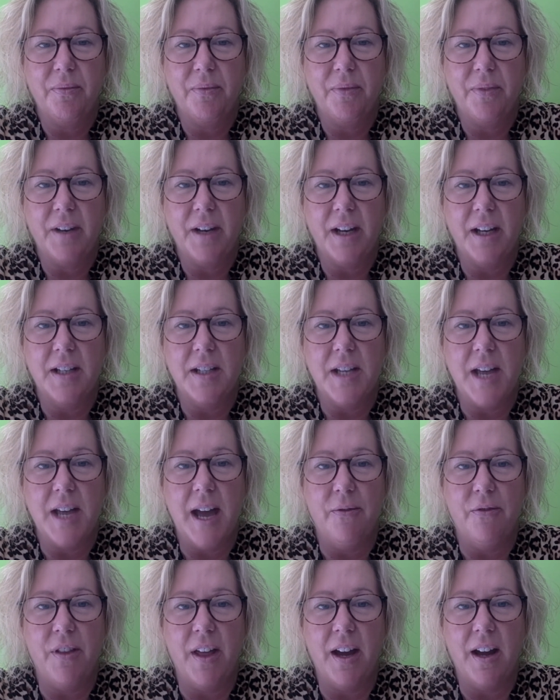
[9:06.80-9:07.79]
and to
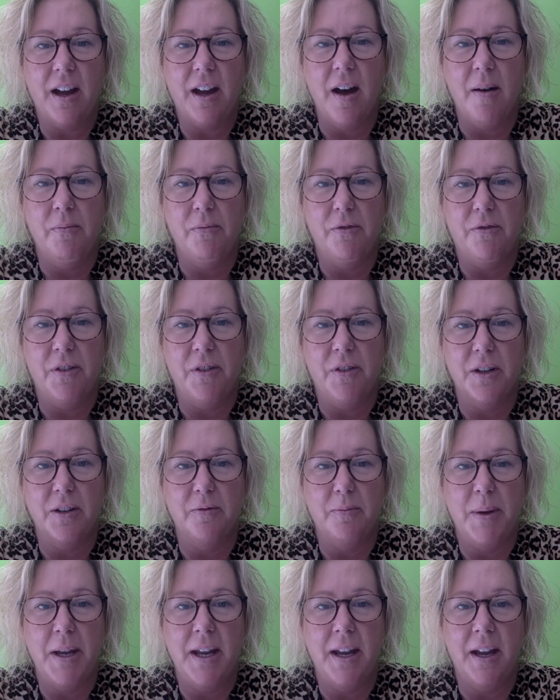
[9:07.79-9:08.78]
have that comfort of
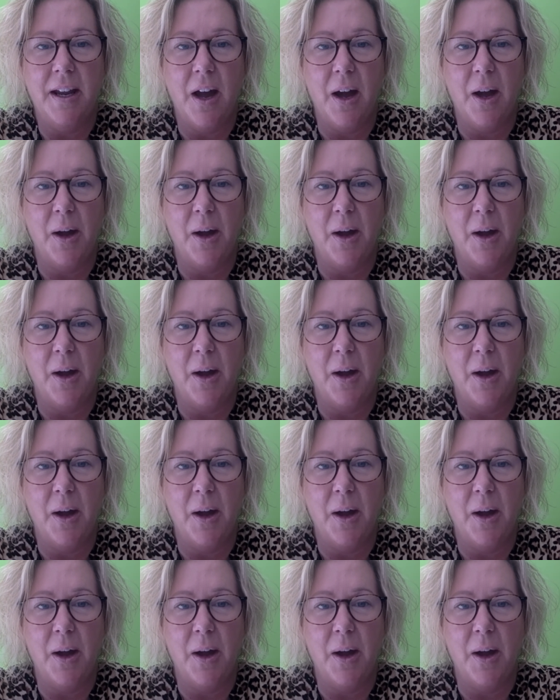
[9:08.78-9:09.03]
being home.